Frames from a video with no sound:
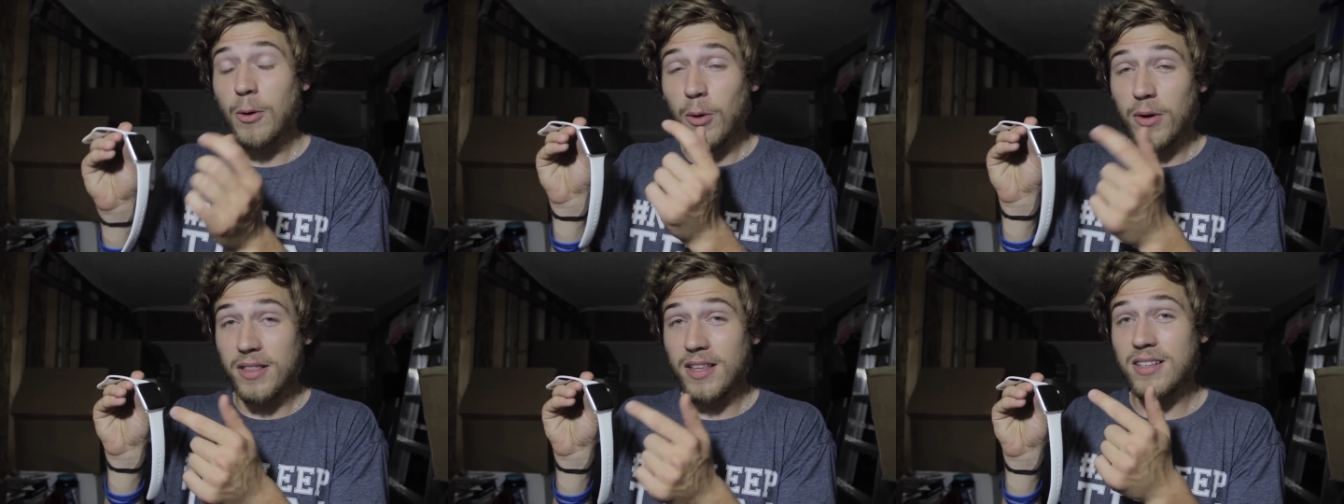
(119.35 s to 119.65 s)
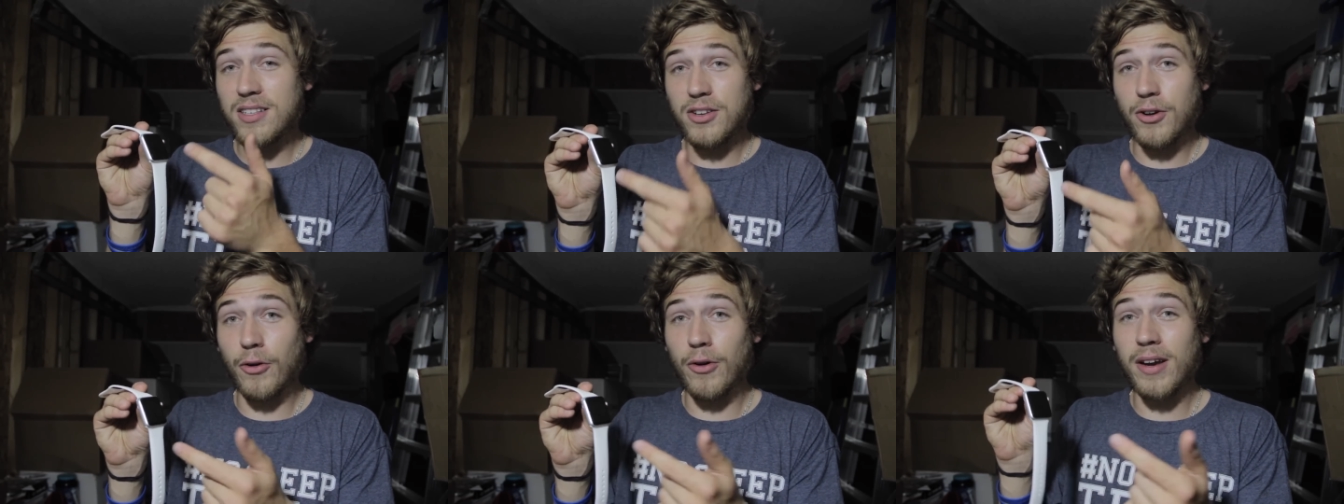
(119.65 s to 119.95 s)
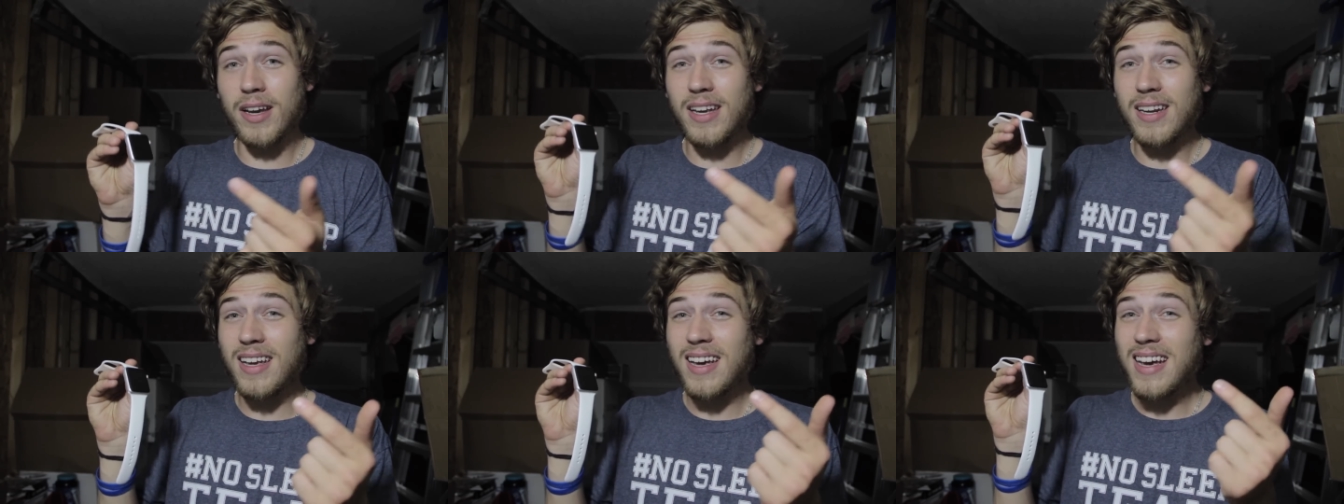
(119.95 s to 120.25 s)
with this
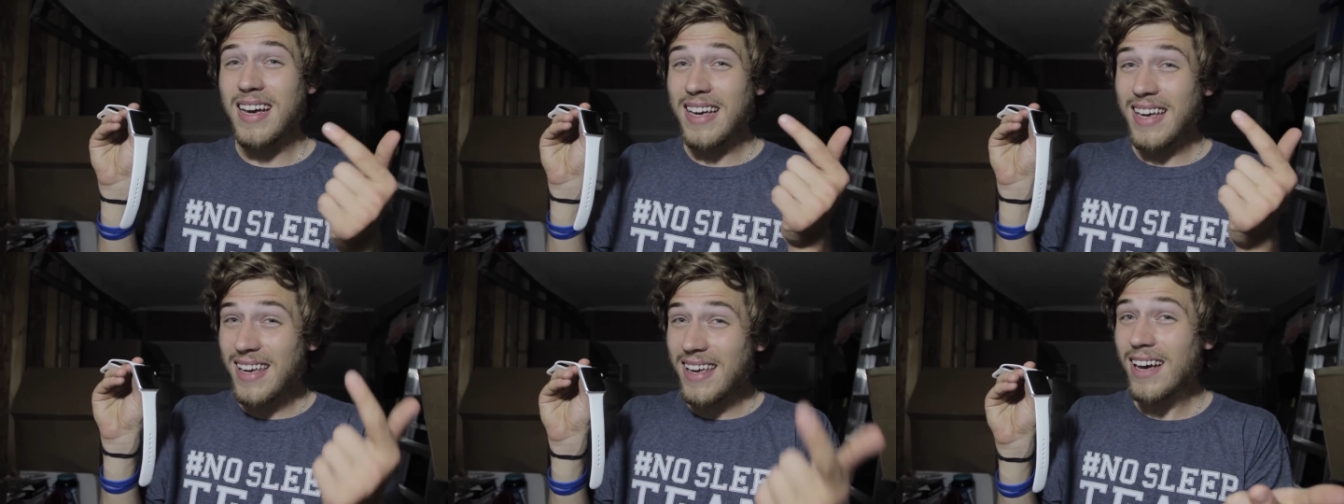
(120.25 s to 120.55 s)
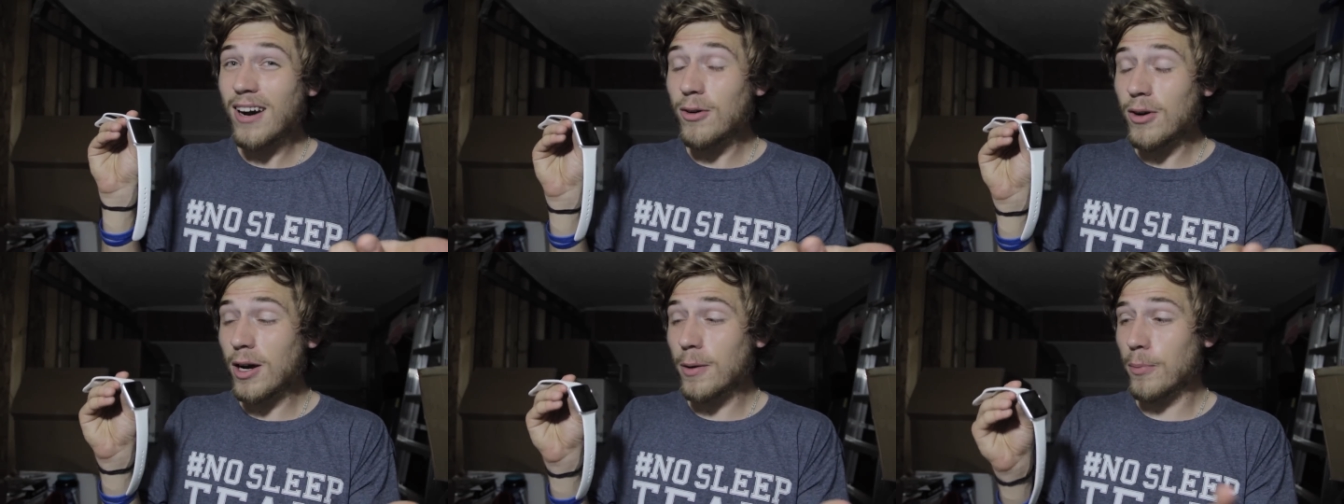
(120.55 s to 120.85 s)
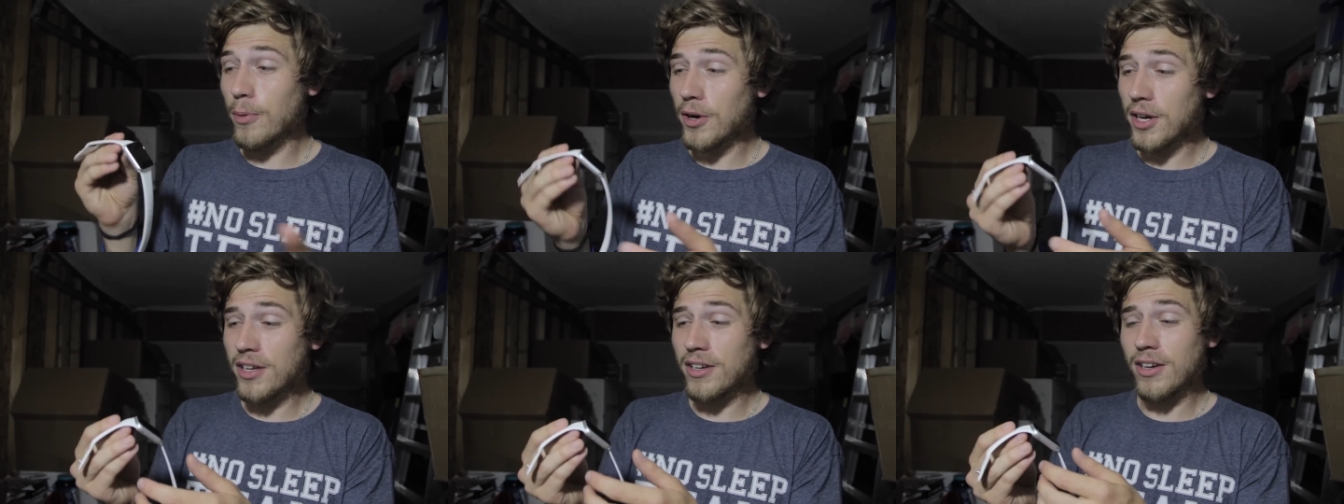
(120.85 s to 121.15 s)
screen, it held
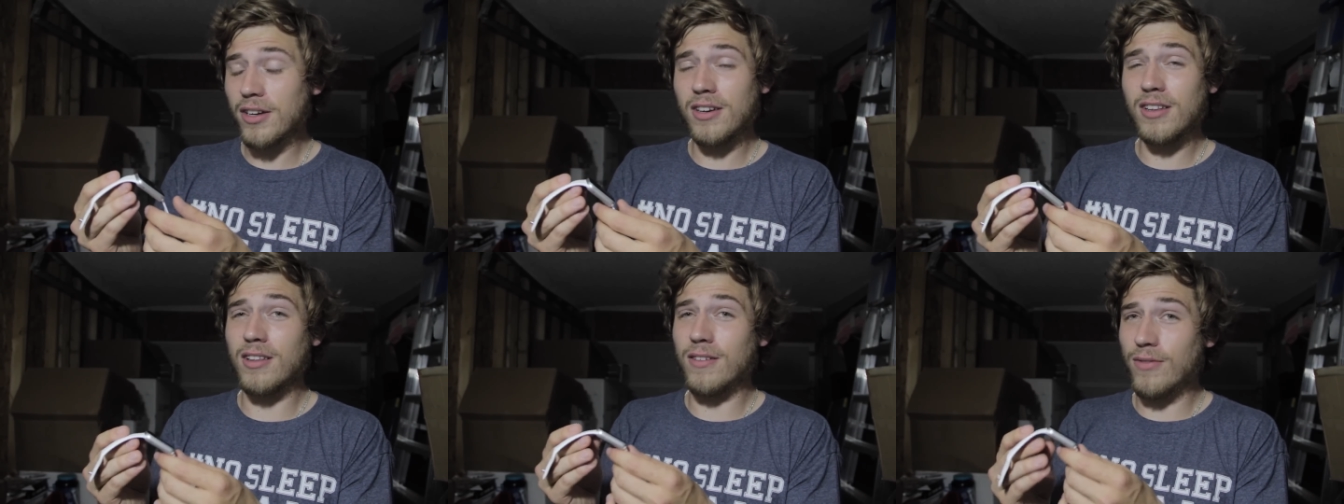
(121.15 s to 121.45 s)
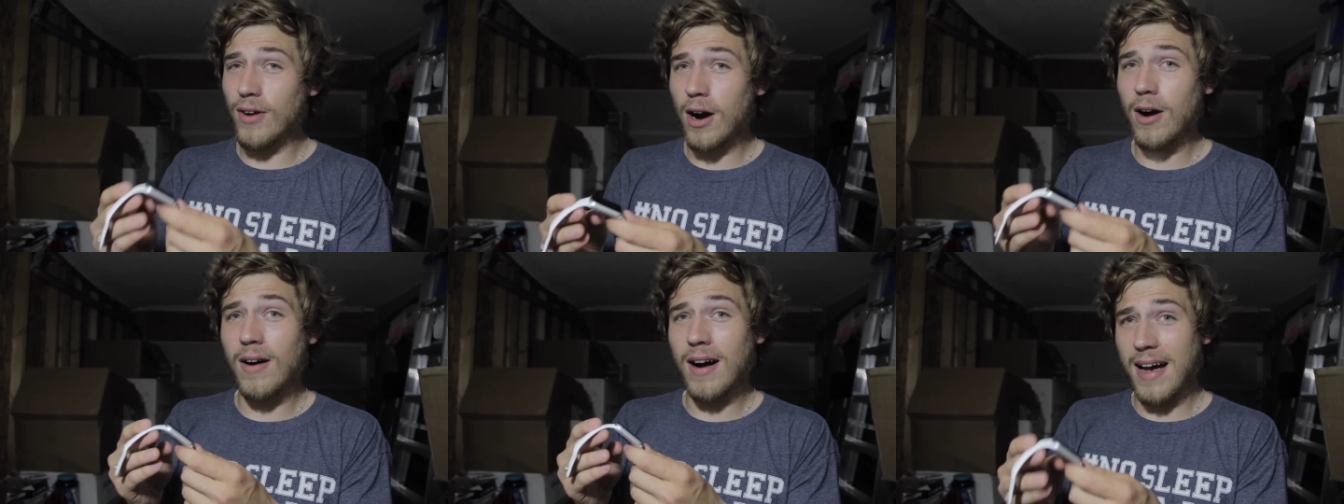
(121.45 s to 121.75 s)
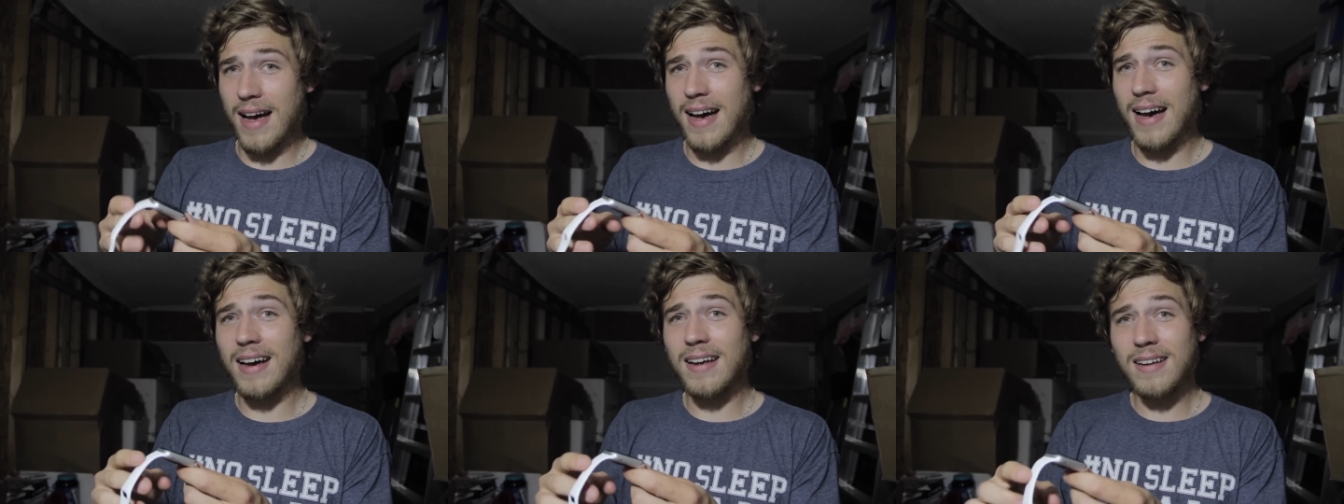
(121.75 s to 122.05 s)
up pretty good to the fall
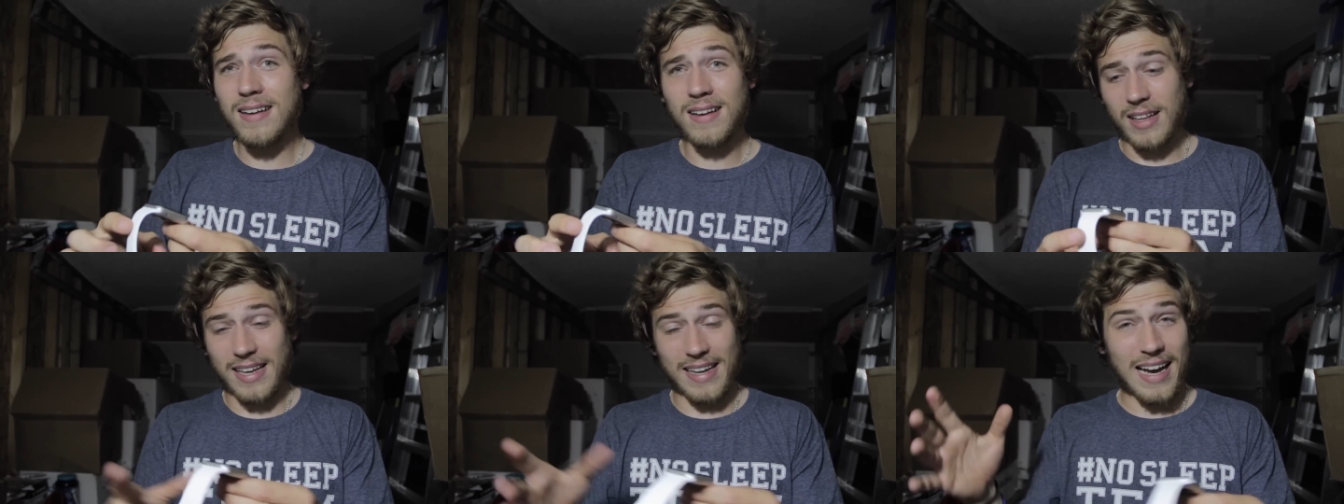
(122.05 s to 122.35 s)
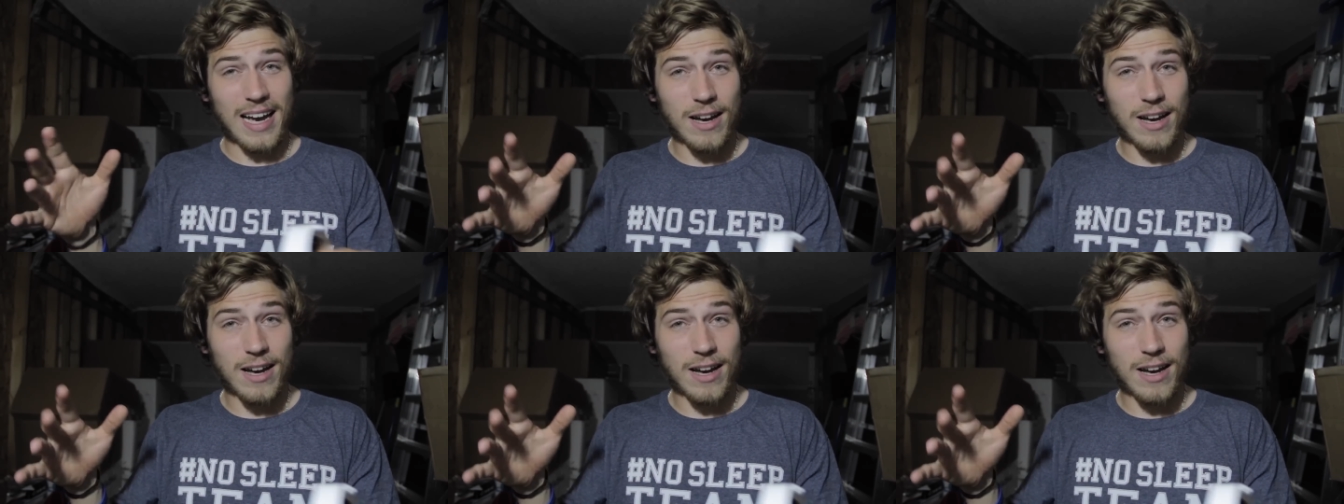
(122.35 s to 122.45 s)
I had. Like